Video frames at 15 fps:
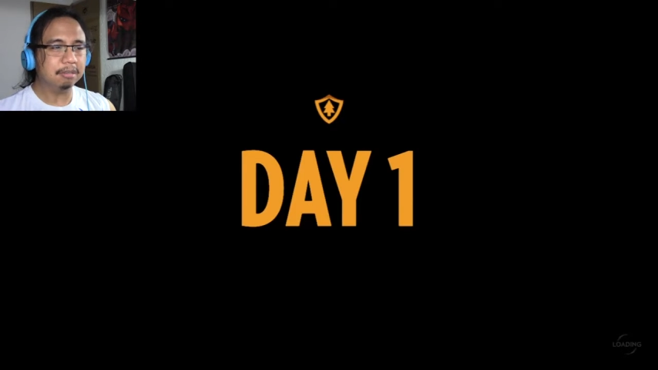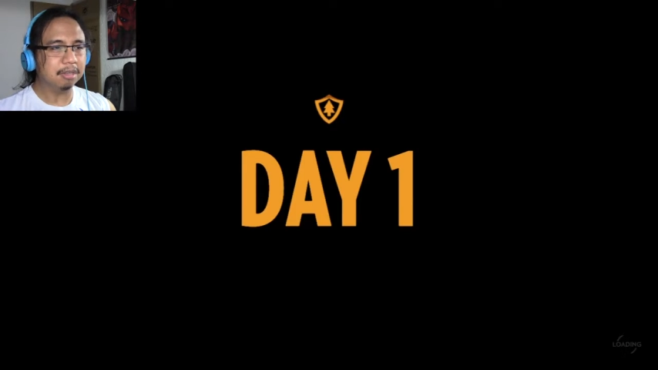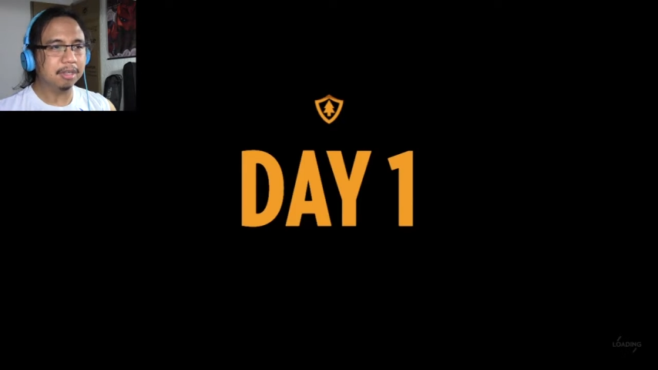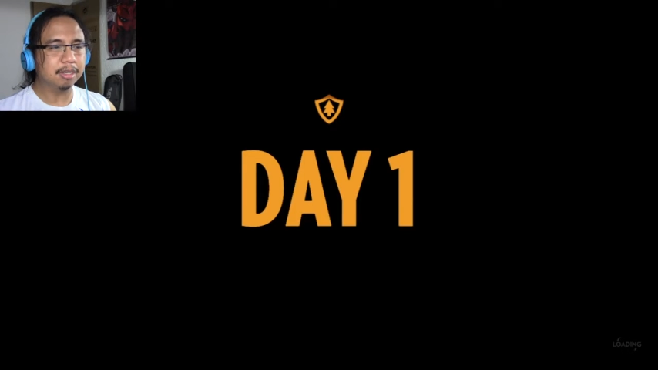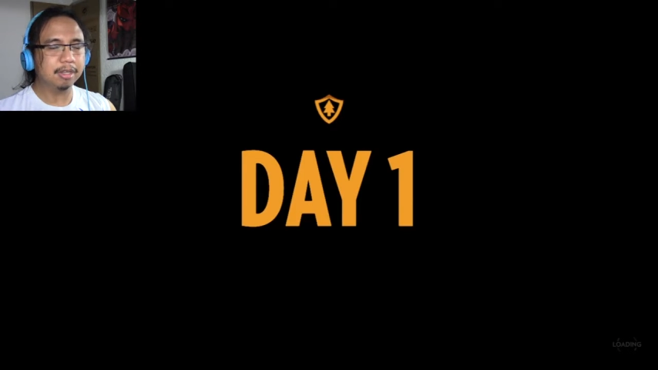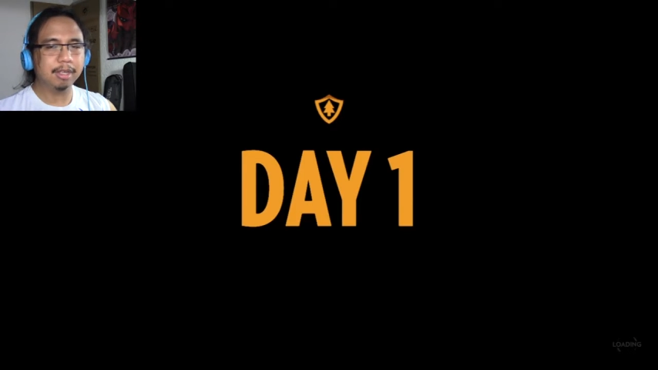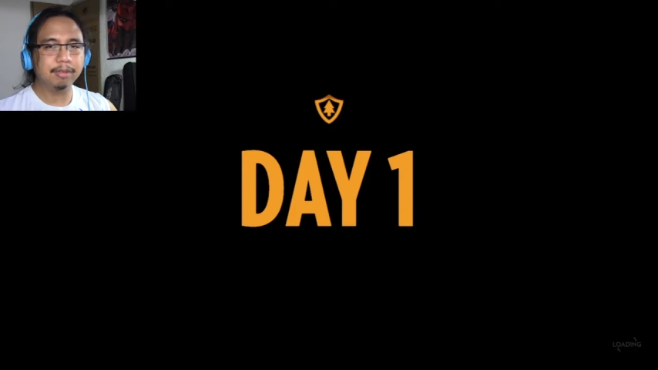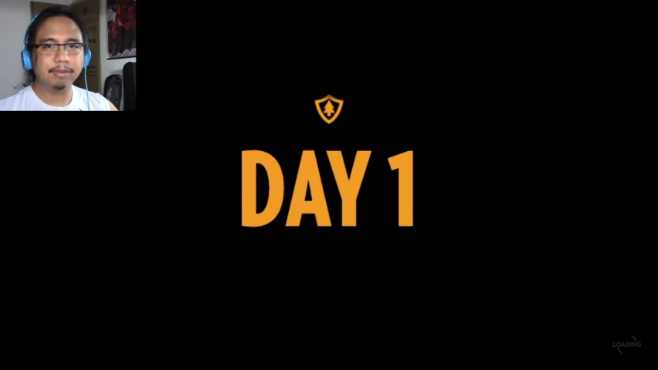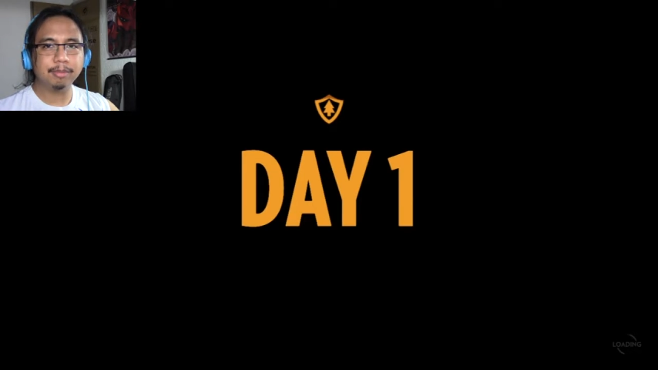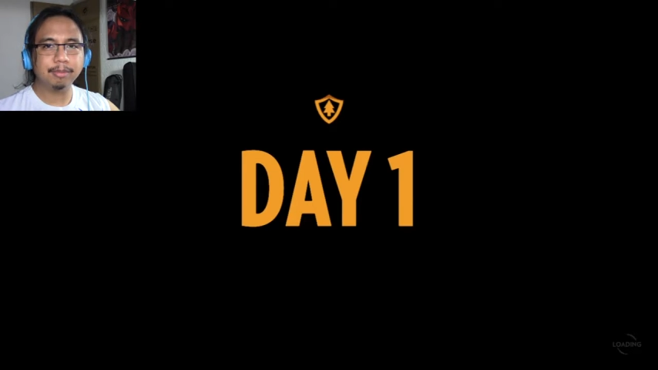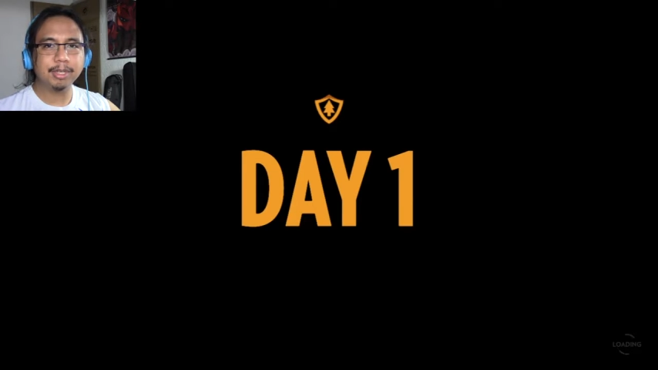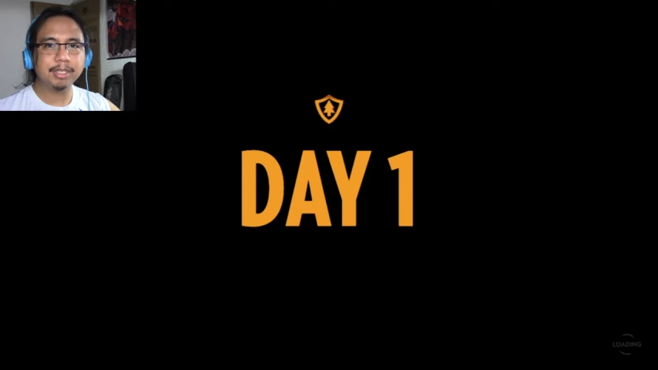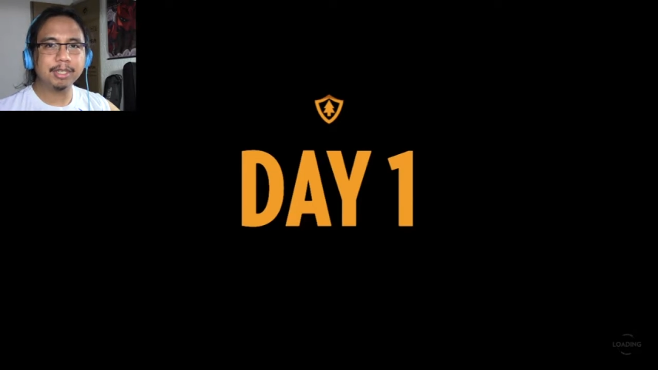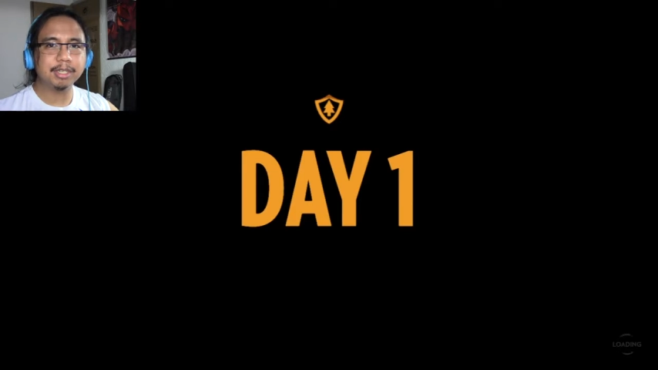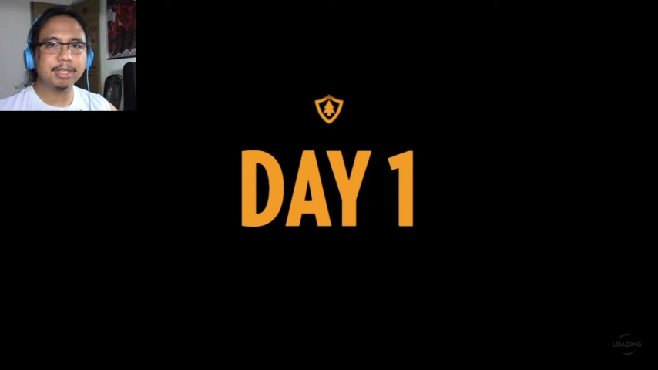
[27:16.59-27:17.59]
uh, leave a
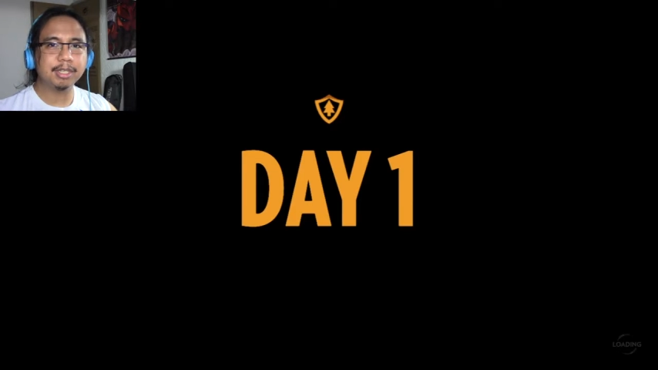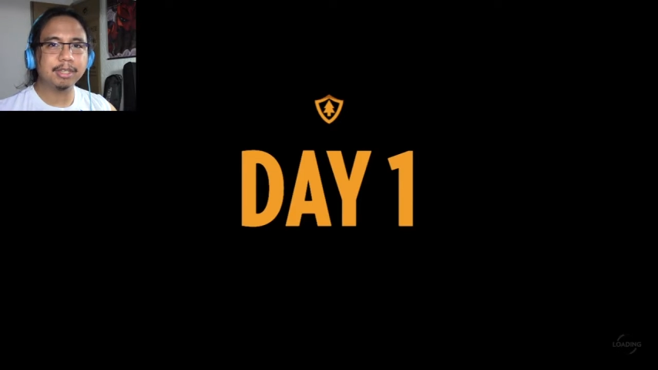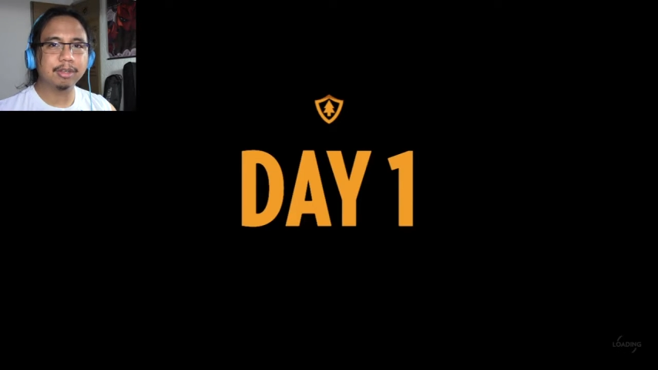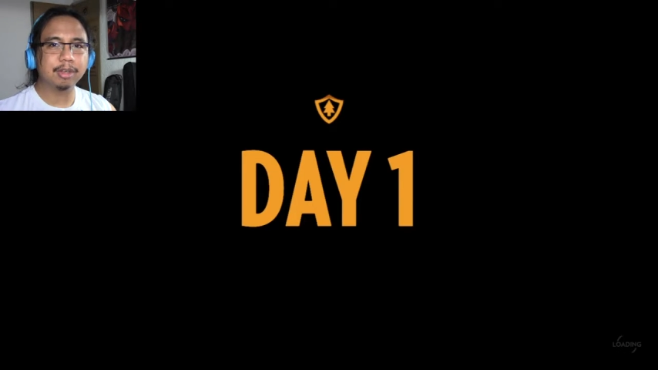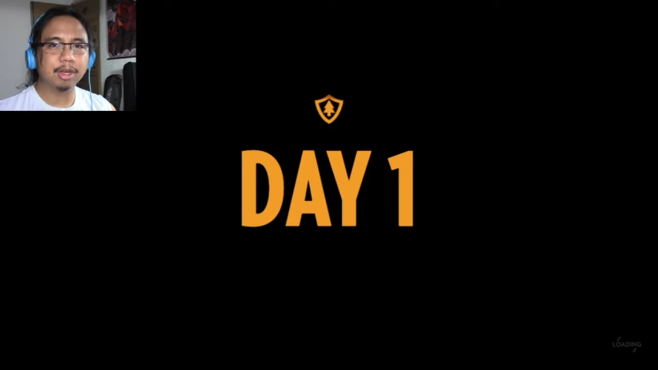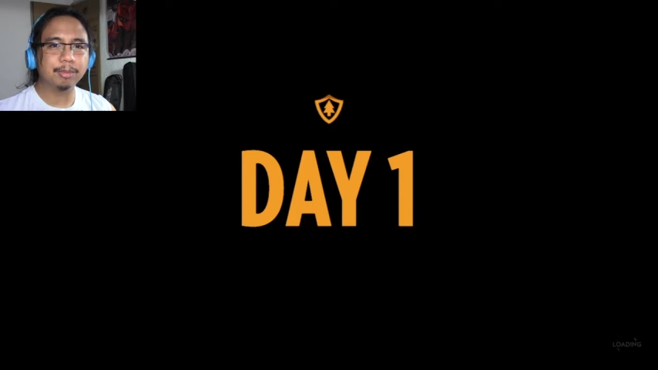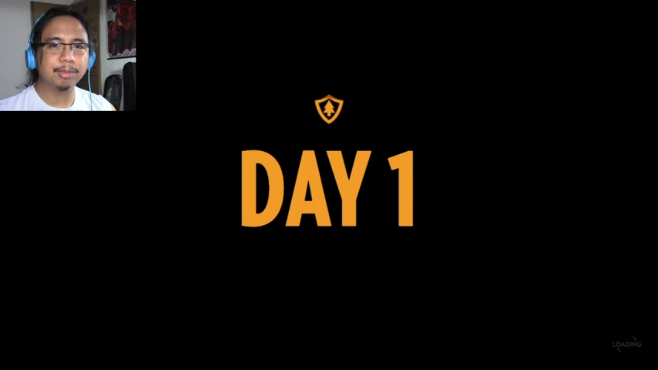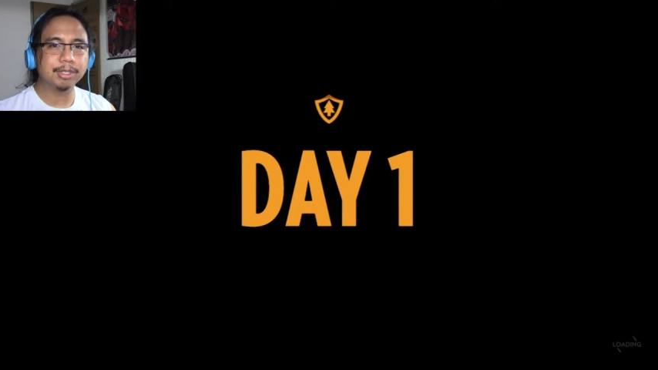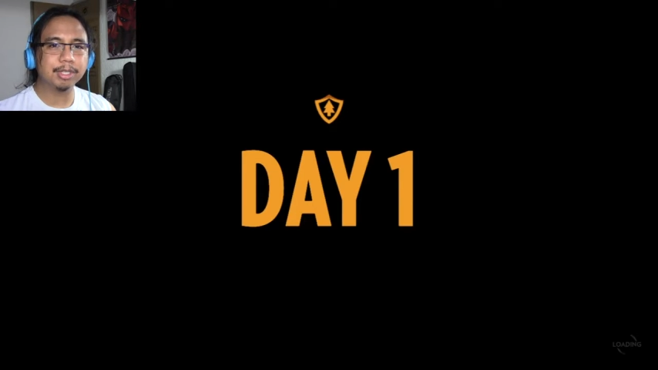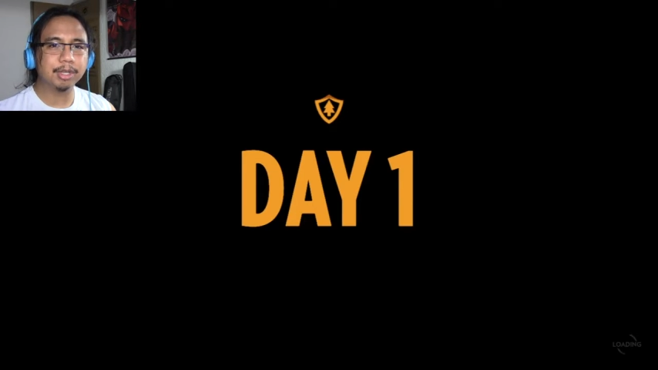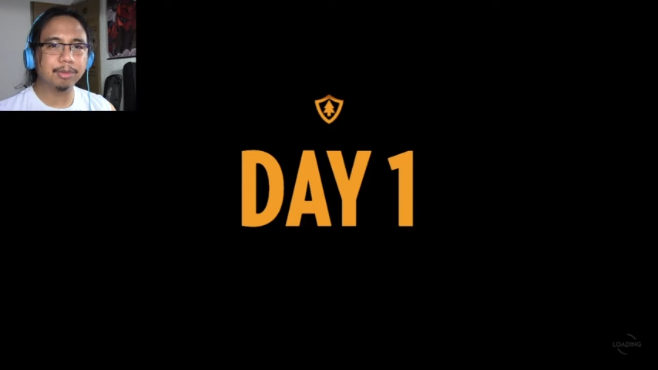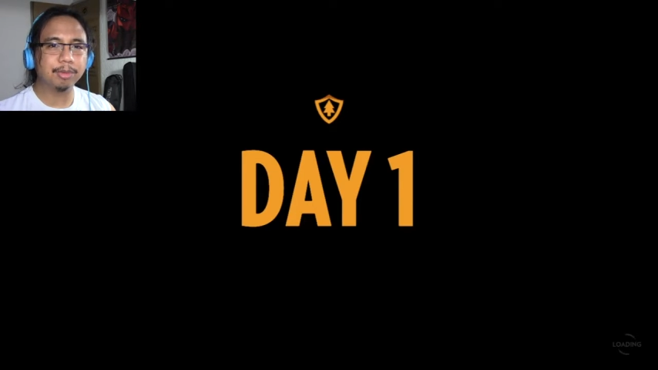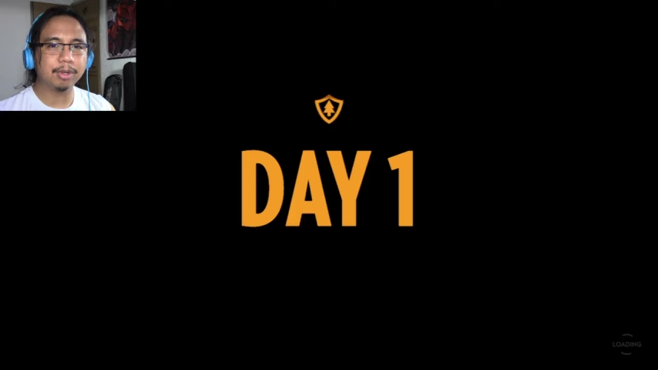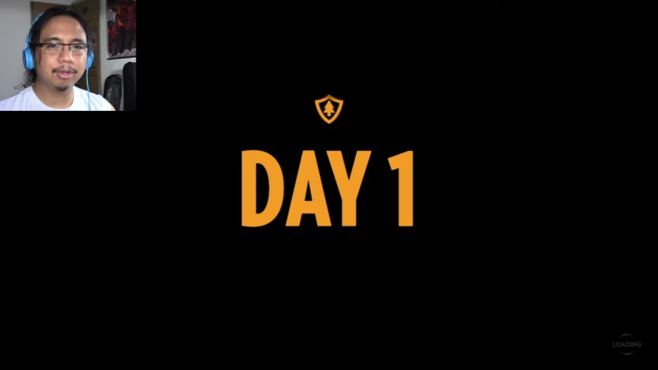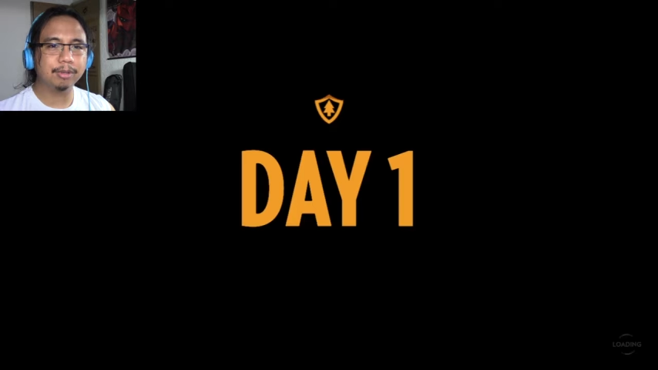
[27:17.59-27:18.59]
message in the comments
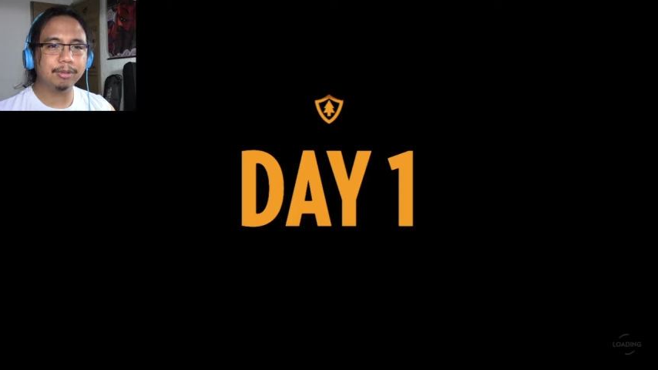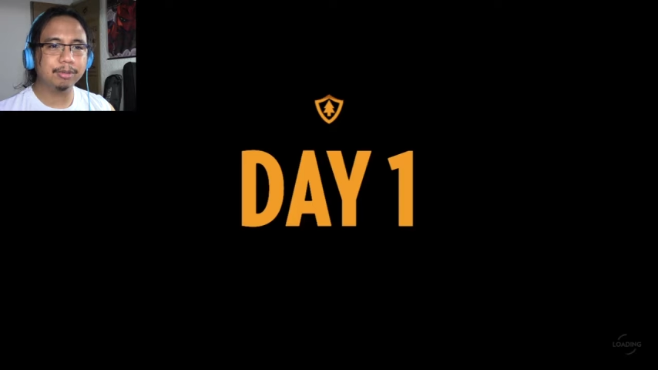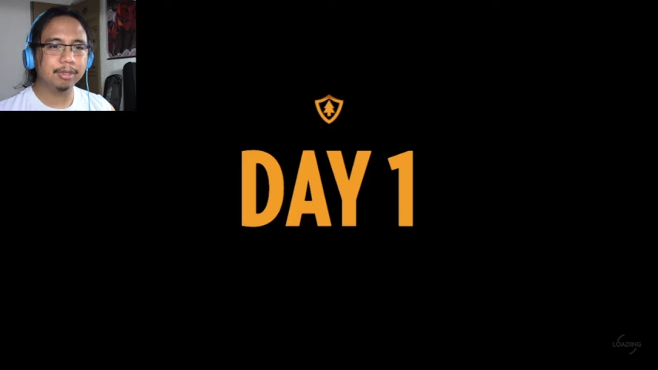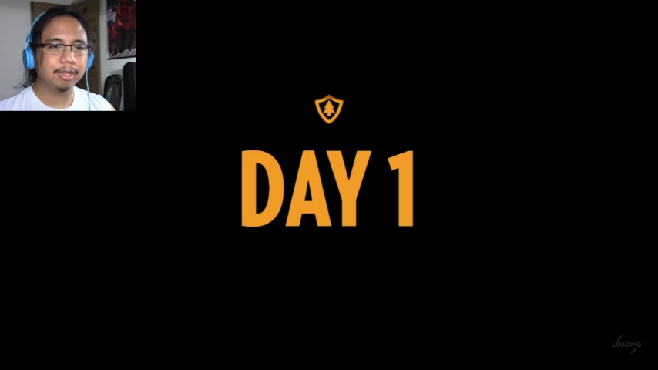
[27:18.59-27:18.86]
down below,